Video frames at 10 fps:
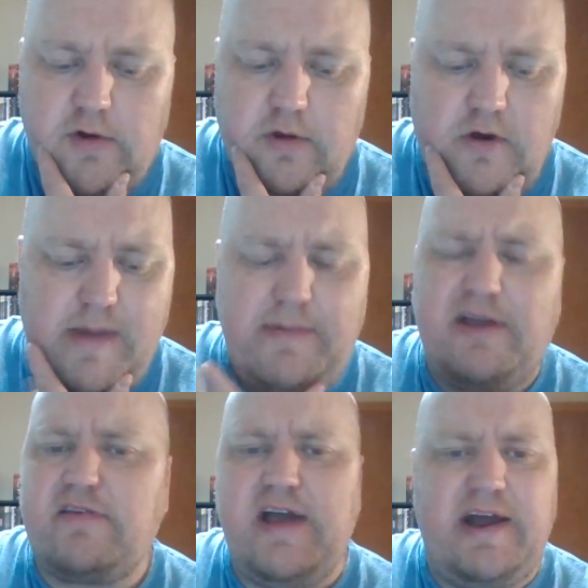or maybe
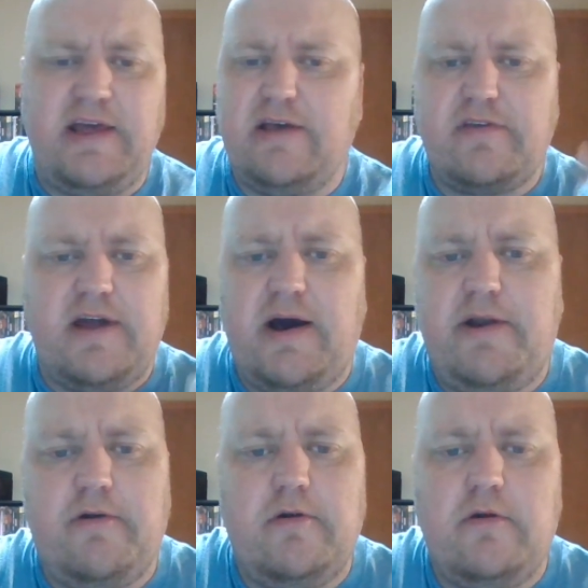it's not his
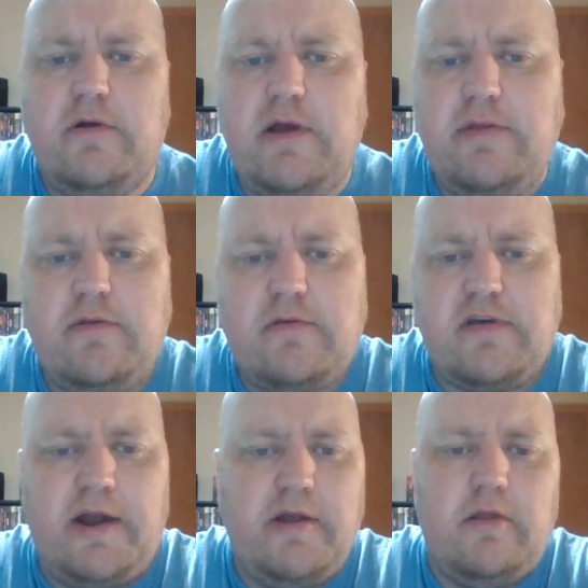daughter and
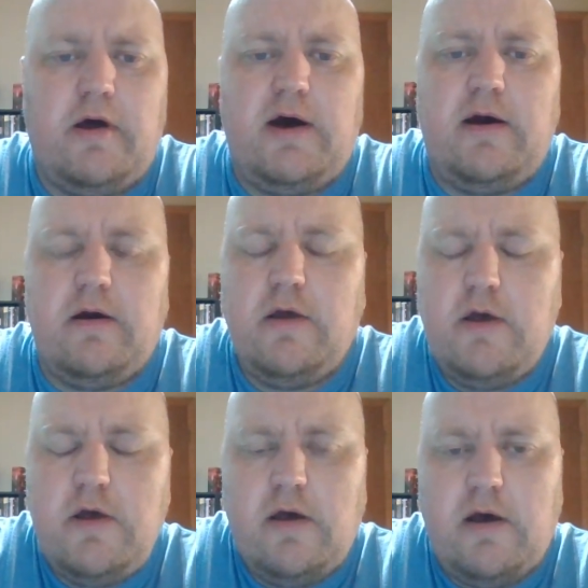son-in-law,
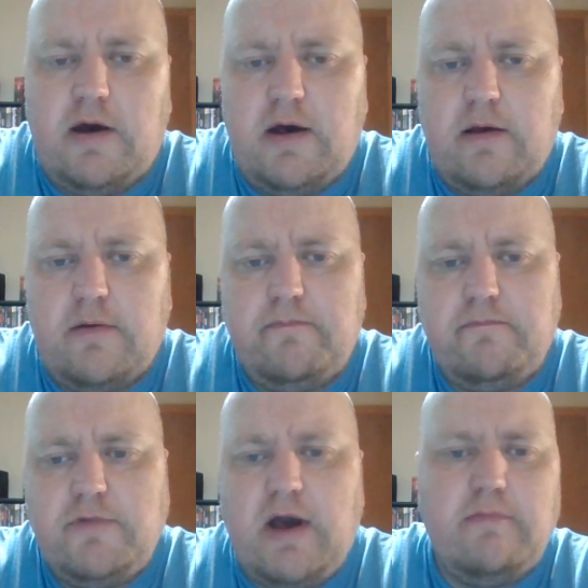
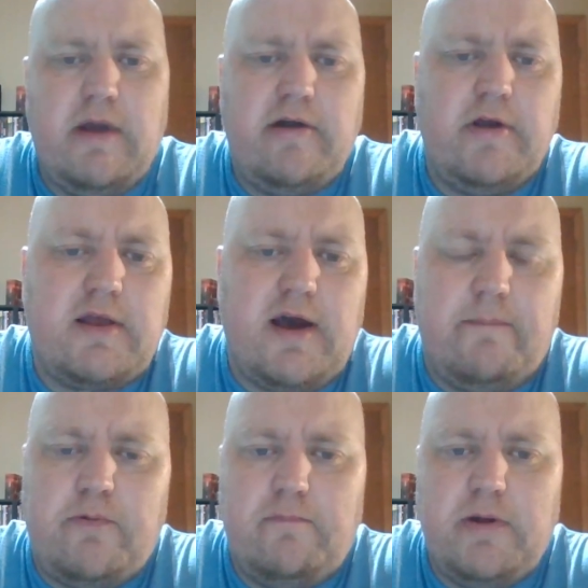young married
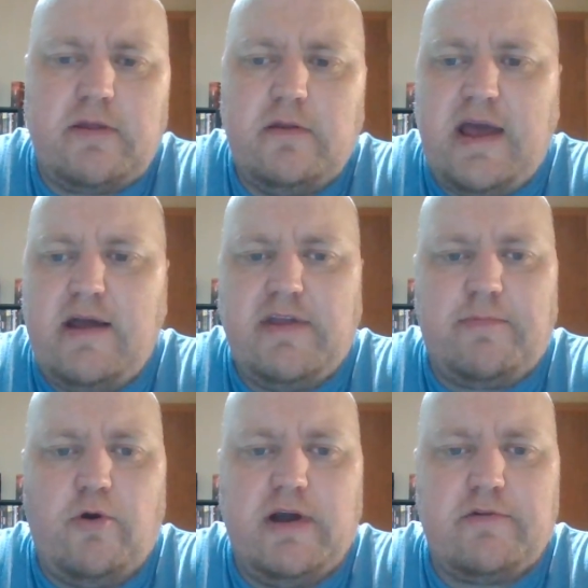couple, but they end up
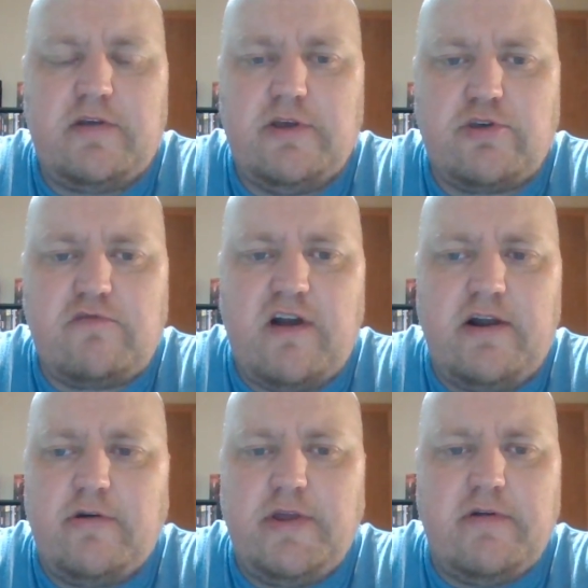going out to this
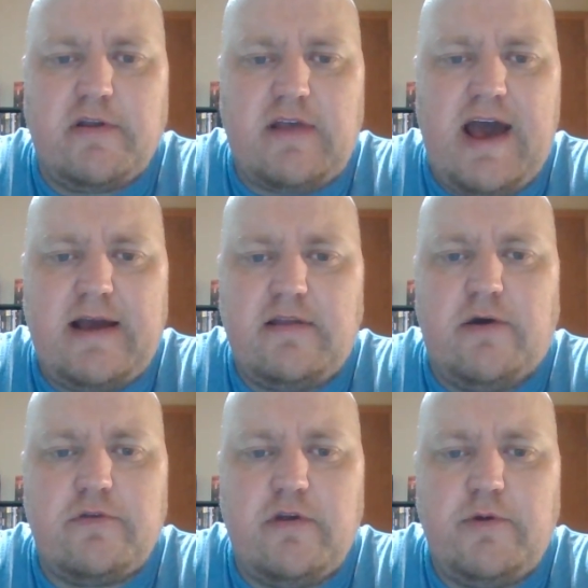trailer and they're attacked
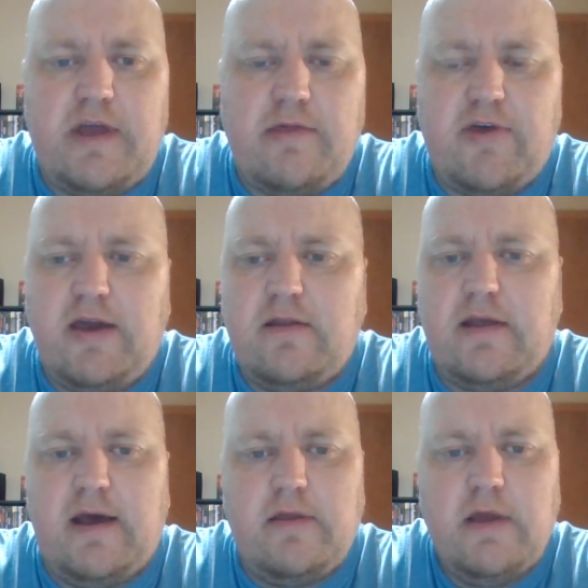out there when they think
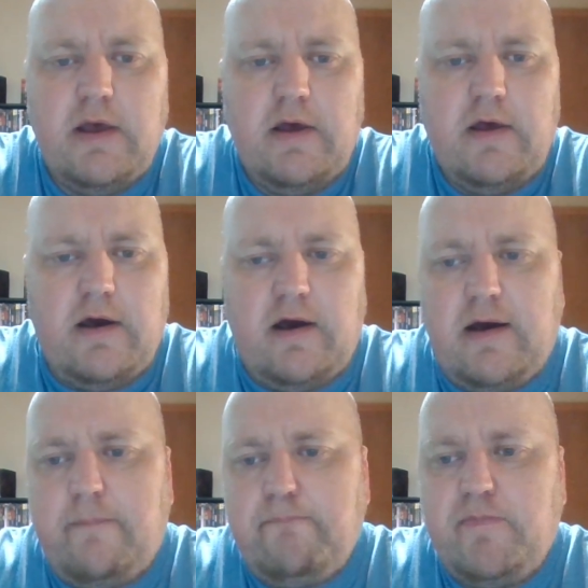that
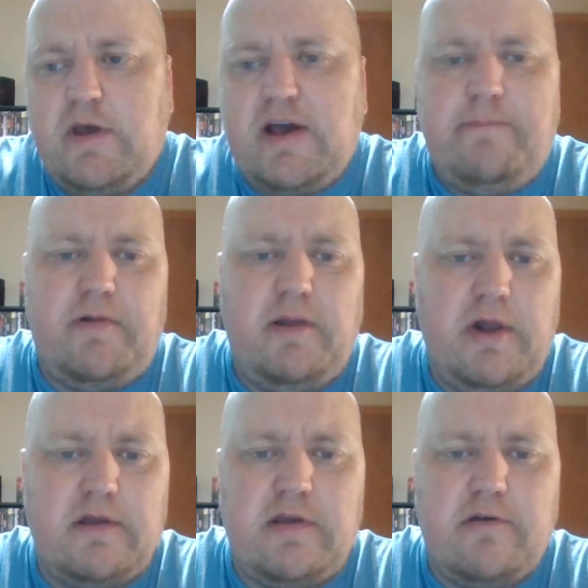a couple of
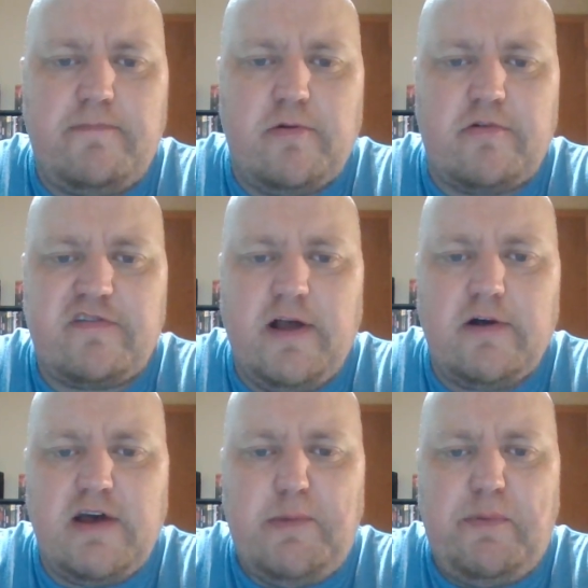military personnel
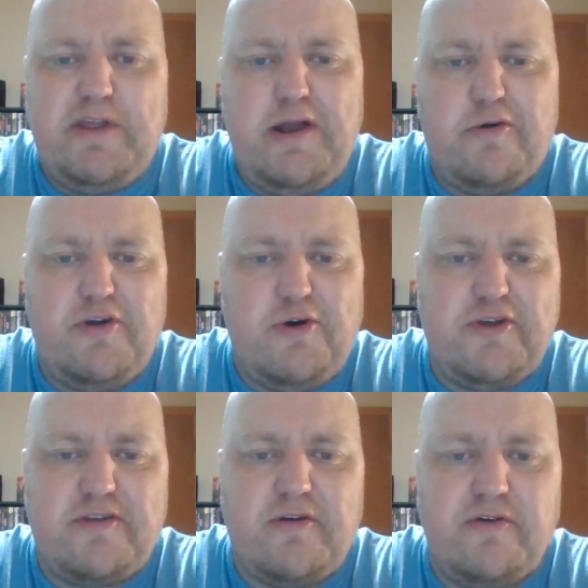come out, but they don't know
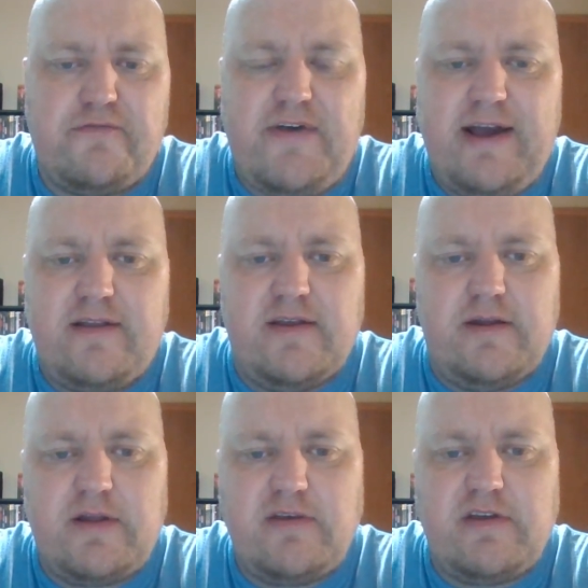that they're
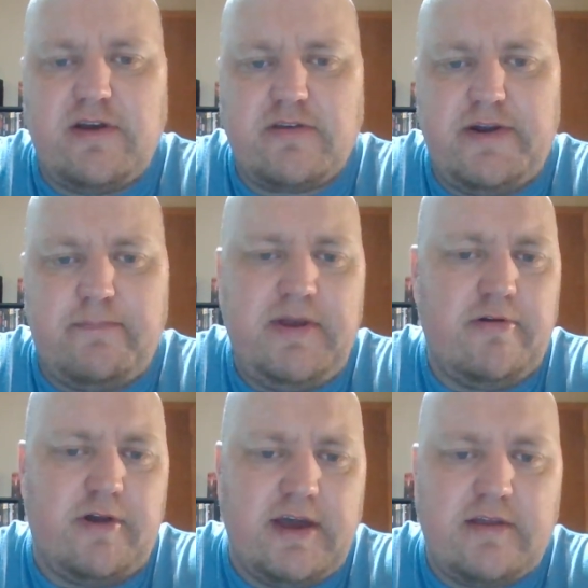infected because it doesn't
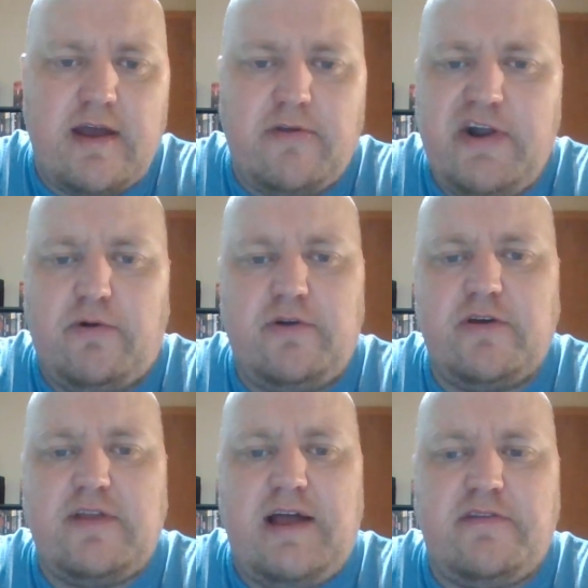appear like they are. They don't
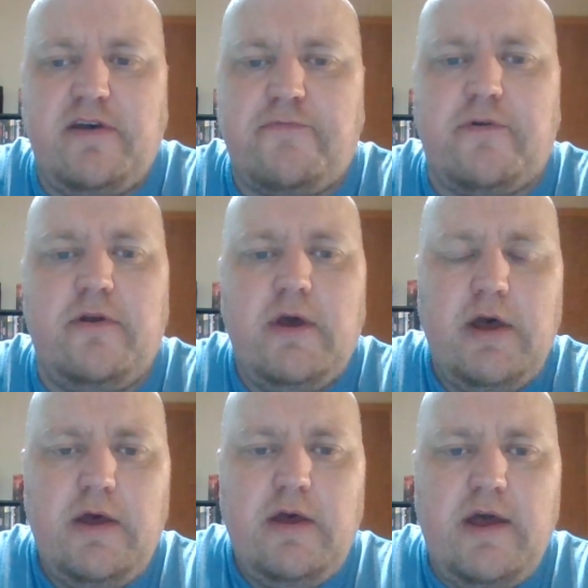look that different
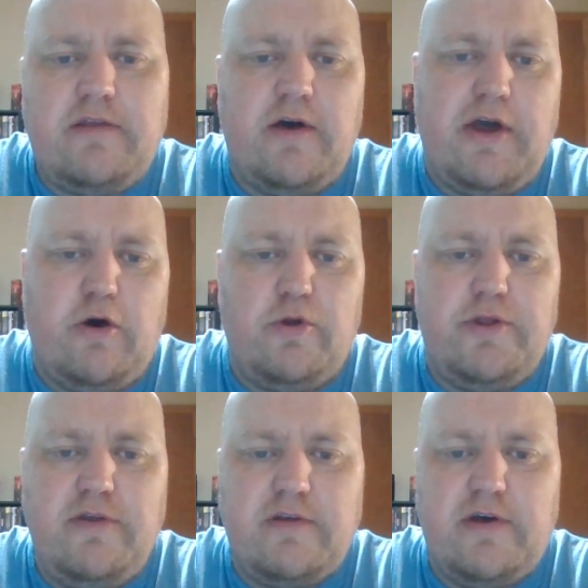until they hold
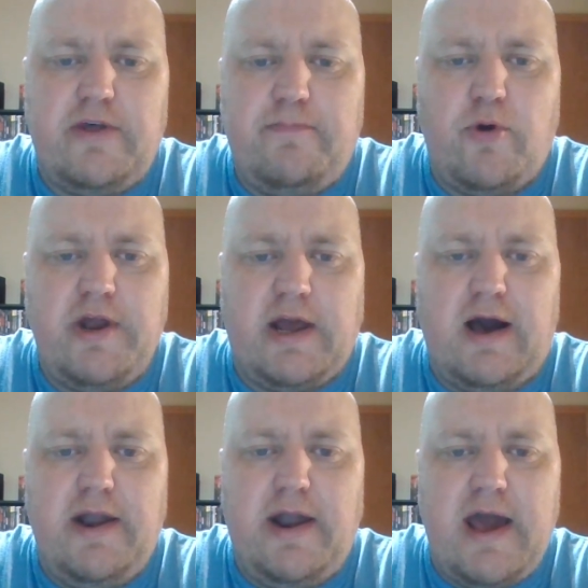it, until they point a
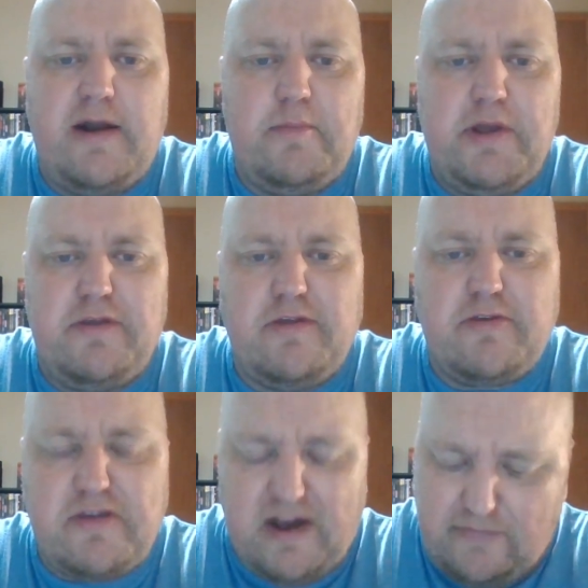gun at them and
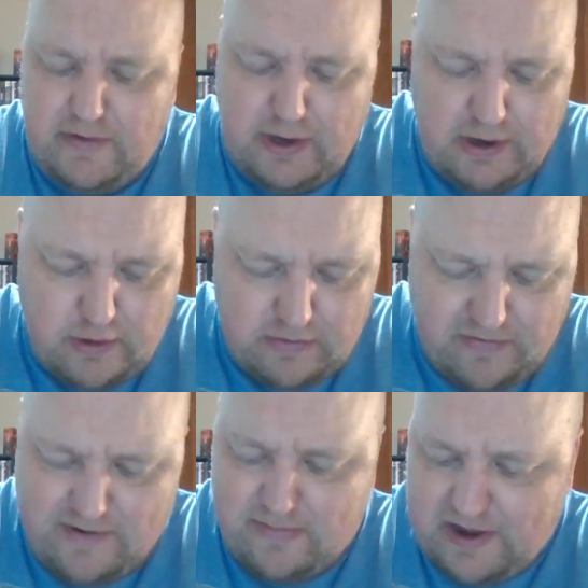stuff, and then it goes
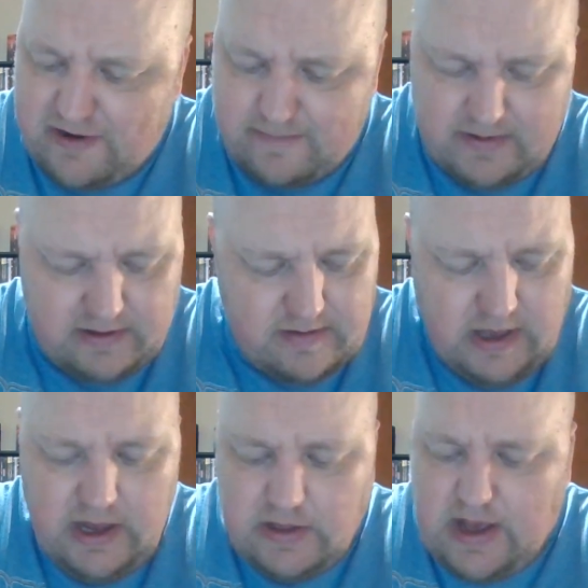from there. But
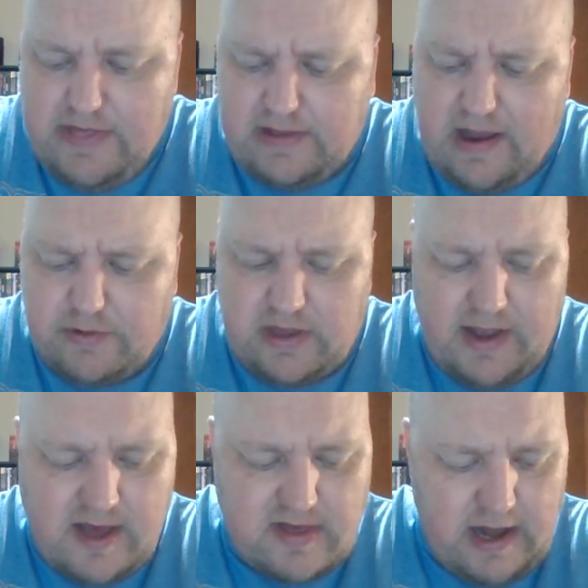so I thought that was a nice